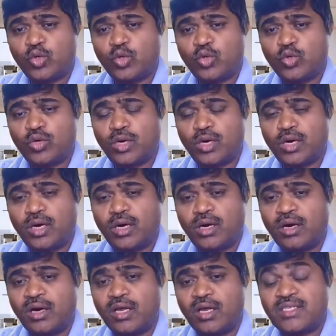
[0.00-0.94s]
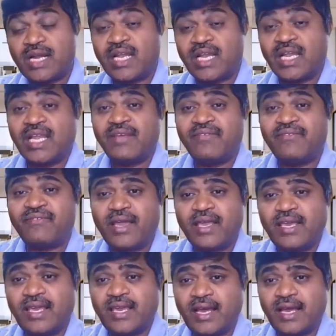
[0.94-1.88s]
to a
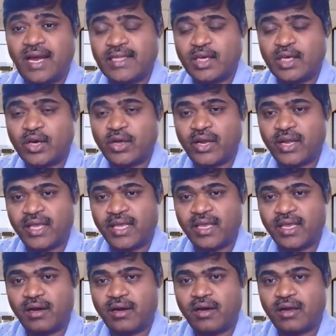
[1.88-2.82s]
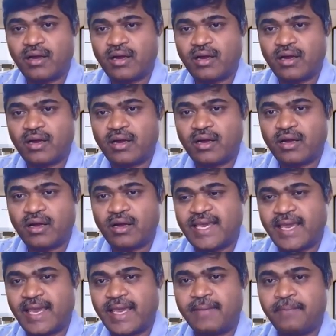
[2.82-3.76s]
certifying authority or
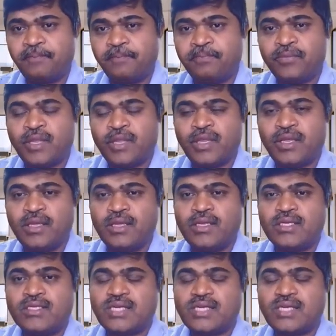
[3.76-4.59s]
CA.